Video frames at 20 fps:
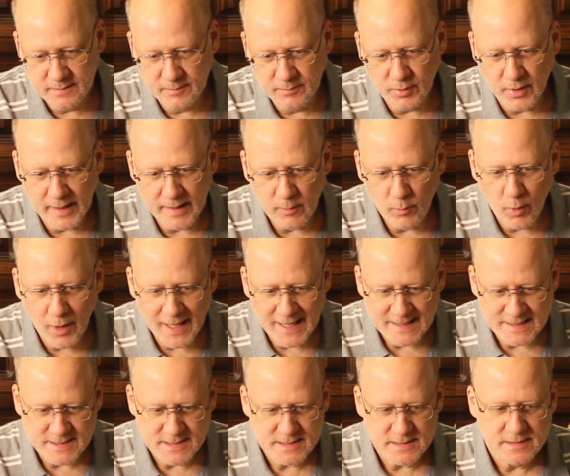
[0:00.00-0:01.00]
bright
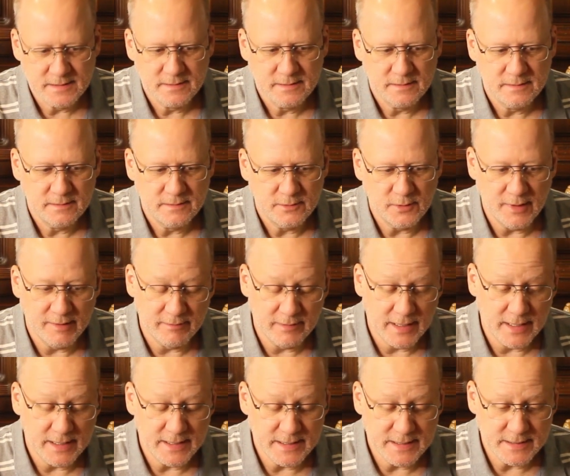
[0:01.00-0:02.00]
whites, you have a
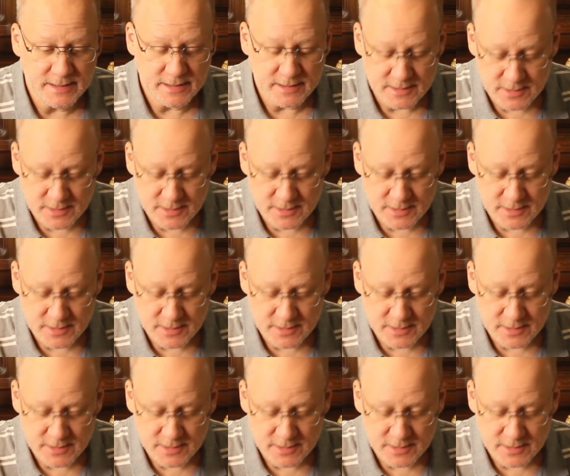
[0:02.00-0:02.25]
lot of detail